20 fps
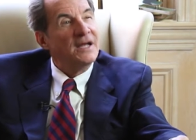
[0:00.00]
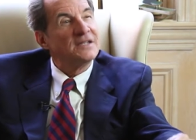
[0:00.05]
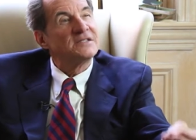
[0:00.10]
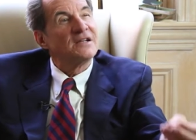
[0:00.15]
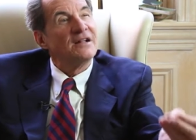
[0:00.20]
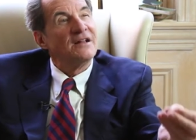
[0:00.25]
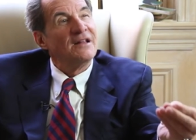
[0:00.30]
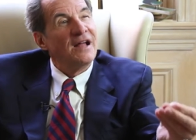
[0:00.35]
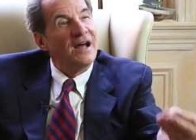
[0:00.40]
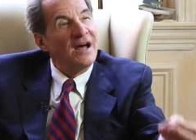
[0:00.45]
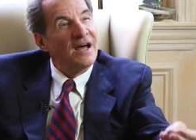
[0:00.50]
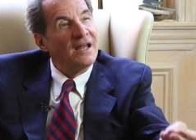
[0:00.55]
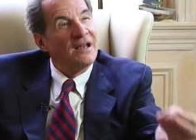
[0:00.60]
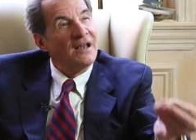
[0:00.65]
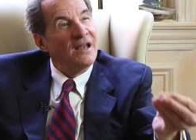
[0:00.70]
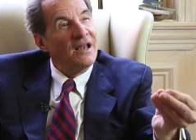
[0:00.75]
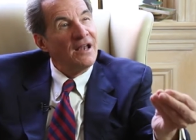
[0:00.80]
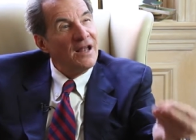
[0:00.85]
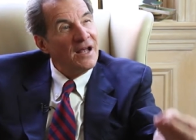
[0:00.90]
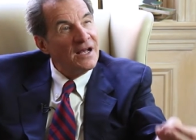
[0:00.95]
It's a
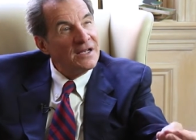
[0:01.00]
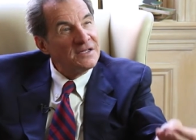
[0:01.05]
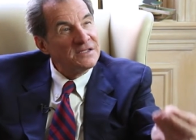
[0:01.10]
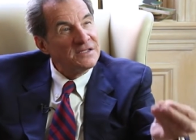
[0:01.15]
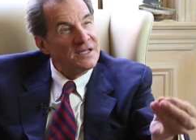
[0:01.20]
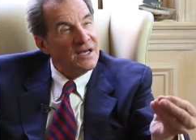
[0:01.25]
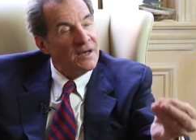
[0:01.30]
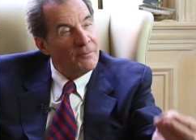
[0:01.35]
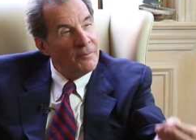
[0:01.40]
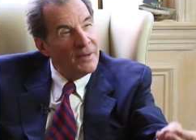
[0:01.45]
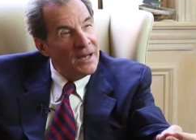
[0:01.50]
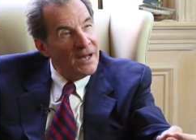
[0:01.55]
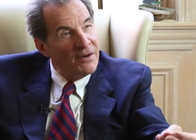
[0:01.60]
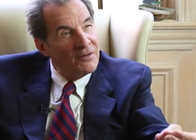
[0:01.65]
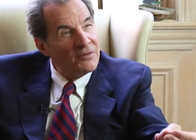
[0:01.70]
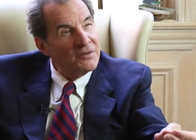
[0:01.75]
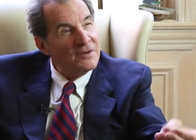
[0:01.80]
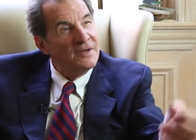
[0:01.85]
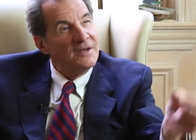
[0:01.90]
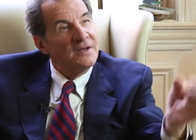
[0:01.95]
lot less
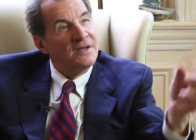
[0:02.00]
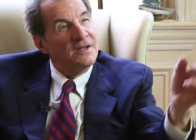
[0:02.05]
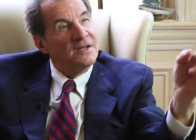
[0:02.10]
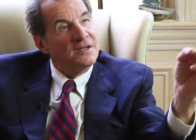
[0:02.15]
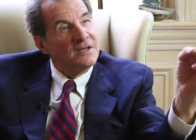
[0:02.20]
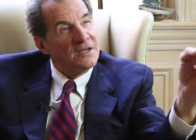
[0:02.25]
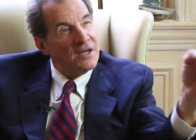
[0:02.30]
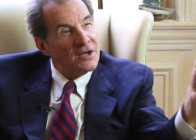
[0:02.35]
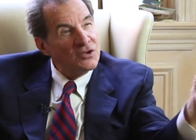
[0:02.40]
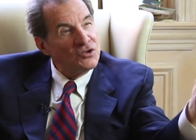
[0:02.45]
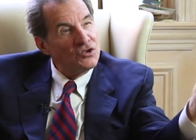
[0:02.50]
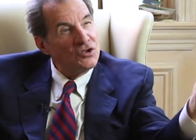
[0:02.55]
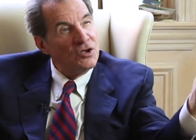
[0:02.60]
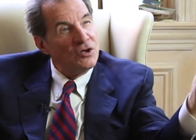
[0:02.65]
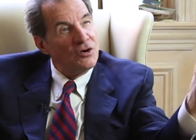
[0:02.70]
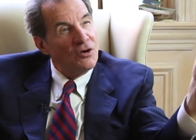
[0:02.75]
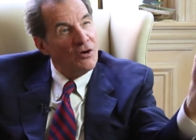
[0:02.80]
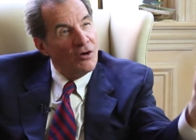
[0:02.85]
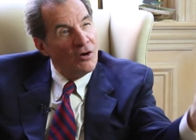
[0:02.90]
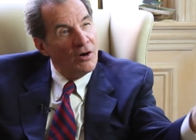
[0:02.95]
about
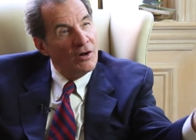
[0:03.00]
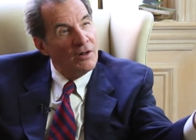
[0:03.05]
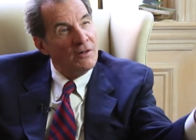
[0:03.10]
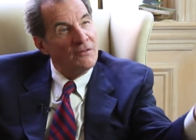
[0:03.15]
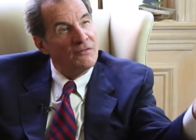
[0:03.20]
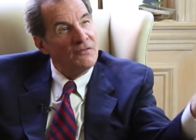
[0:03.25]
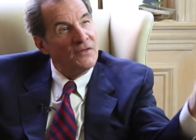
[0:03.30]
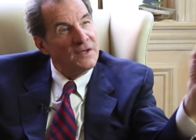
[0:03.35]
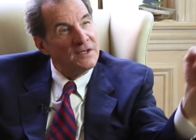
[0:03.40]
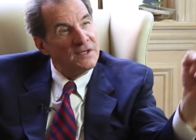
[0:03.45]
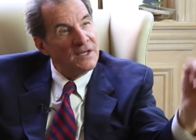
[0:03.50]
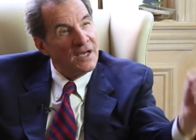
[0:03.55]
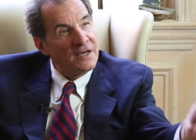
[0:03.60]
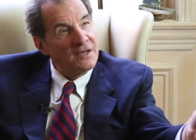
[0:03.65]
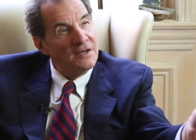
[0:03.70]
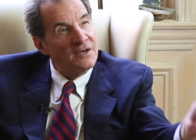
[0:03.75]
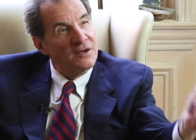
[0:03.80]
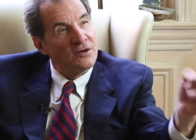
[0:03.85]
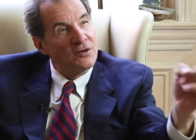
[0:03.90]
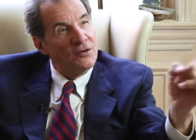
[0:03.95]
touching all of the
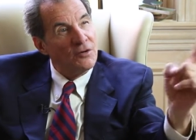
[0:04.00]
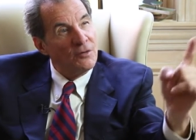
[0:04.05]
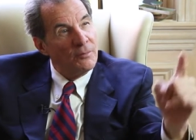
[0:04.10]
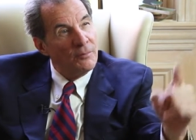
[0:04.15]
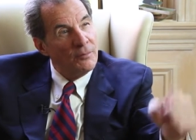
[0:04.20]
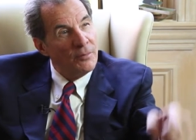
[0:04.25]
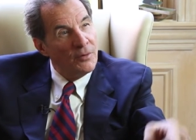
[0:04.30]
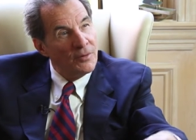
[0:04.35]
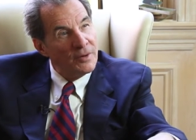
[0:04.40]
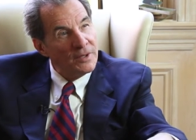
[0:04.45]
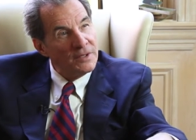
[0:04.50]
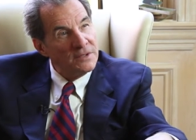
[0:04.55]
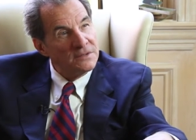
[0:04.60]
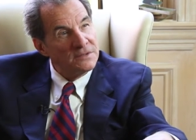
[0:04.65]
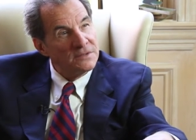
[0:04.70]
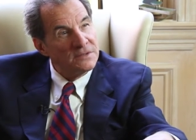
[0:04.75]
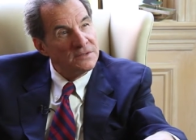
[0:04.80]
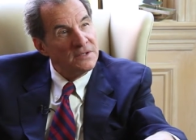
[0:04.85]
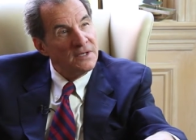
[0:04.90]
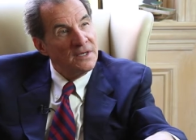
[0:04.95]
technical
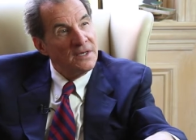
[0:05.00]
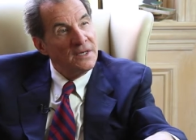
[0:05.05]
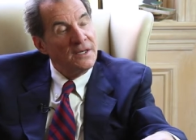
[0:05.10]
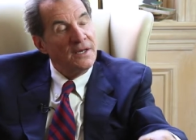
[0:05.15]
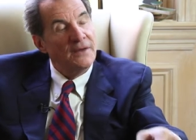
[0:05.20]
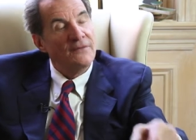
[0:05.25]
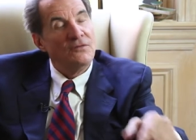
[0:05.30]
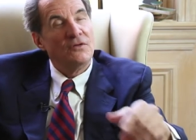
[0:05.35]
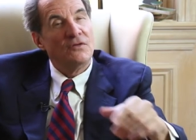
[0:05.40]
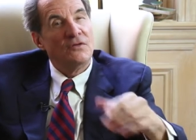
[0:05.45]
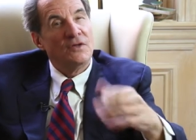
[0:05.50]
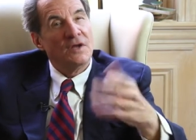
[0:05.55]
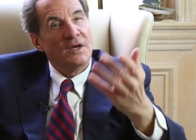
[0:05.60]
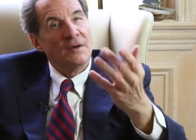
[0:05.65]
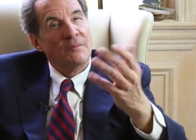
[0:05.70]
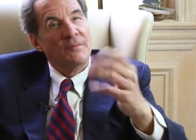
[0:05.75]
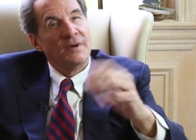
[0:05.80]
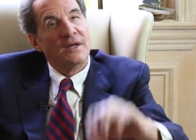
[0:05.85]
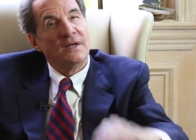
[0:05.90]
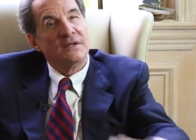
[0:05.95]
points. If you
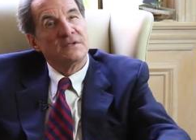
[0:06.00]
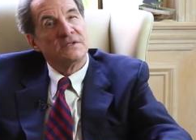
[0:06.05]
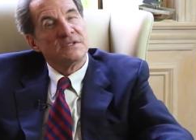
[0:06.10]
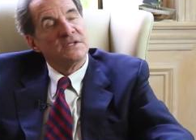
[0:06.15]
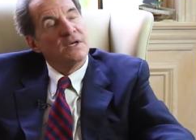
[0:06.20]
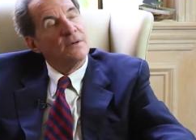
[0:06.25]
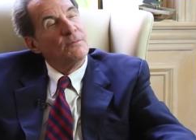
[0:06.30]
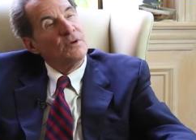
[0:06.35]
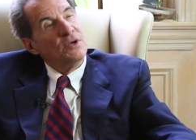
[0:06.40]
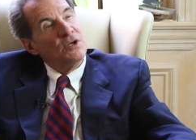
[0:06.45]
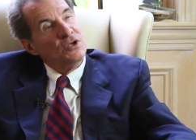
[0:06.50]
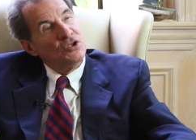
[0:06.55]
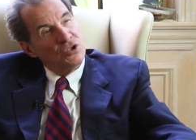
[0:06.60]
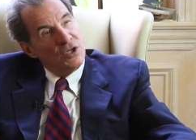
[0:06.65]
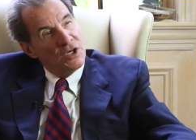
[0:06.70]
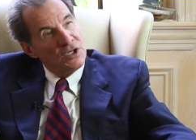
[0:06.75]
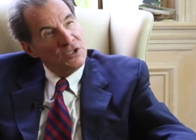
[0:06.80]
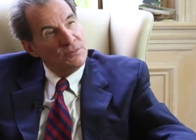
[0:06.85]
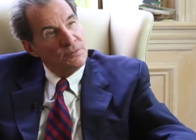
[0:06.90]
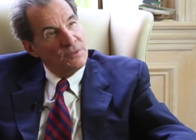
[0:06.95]
think about a summary
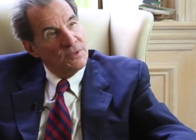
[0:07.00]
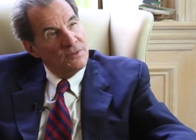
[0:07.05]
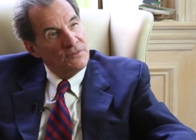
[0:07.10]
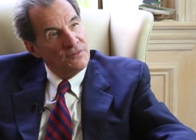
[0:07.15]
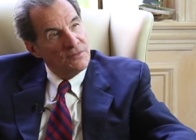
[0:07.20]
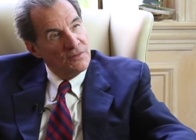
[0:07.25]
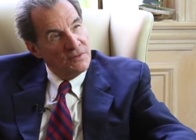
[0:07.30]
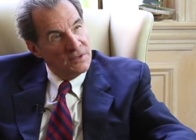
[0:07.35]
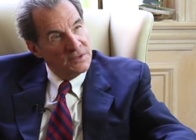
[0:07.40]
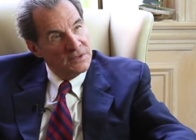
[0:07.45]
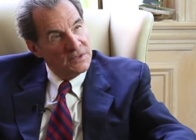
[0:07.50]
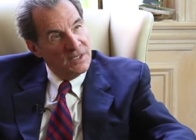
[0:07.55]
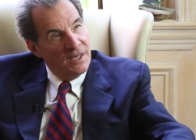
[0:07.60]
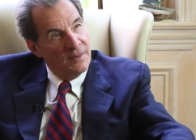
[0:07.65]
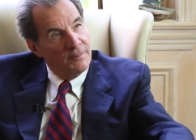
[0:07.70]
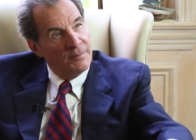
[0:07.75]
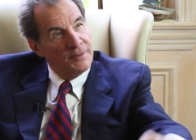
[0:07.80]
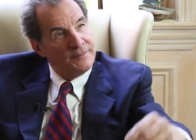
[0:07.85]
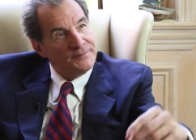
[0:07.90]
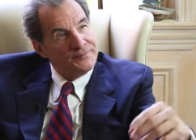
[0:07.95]
judgment, for
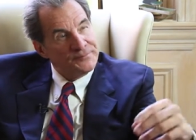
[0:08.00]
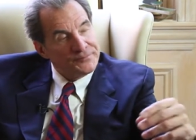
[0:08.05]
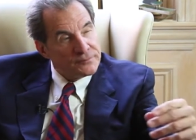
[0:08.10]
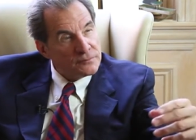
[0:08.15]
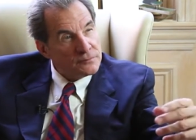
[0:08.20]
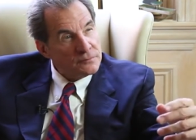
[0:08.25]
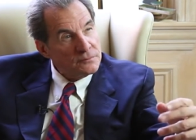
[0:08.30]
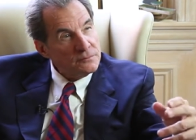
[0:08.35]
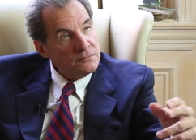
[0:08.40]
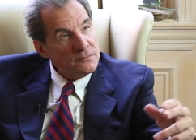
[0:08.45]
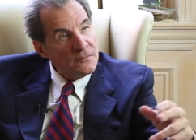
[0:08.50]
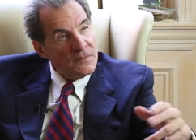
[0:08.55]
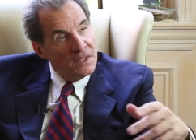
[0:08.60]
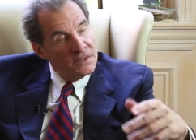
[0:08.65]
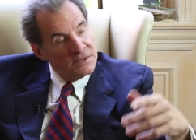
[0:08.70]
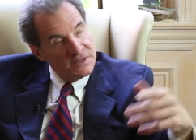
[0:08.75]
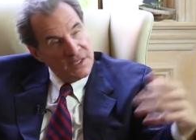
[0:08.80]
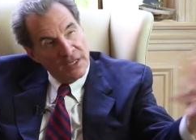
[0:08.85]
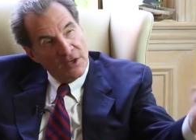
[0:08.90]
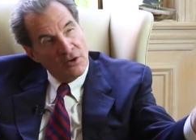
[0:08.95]
example,
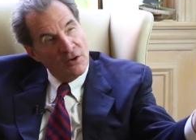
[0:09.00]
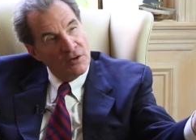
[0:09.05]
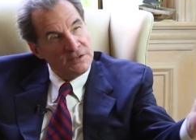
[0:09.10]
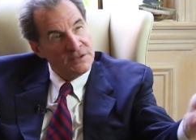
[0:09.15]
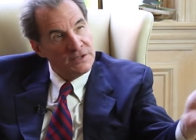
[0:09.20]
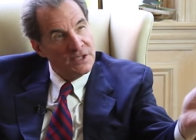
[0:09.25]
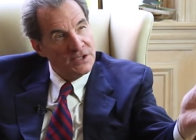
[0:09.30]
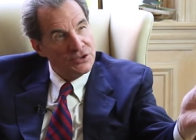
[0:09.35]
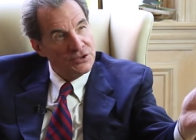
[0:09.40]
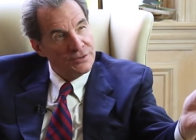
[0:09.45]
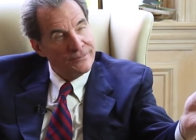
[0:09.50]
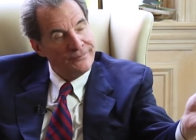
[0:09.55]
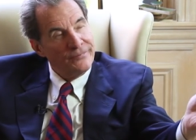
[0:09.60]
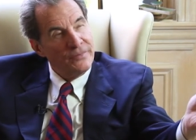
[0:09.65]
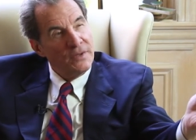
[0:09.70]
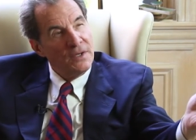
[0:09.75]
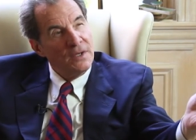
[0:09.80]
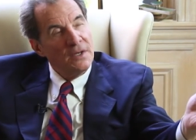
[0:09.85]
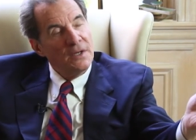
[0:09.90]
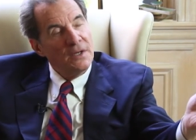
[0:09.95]
say causation.